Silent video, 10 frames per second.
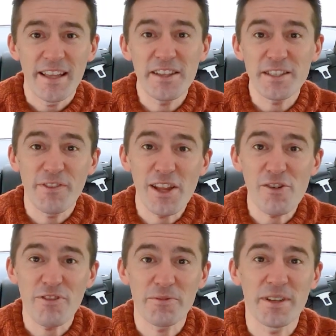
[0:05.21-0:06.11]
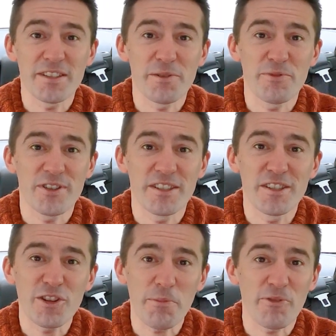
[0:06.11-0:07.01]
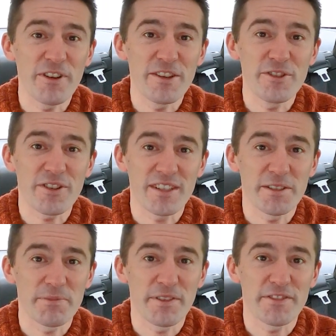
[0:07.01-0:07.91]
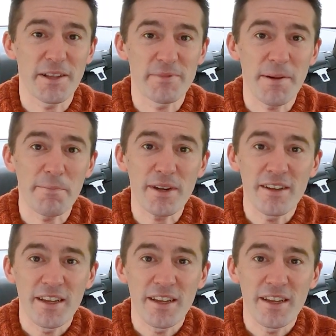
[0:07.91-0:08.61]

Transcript: In this video, I'm going to summarise the top three news items of September,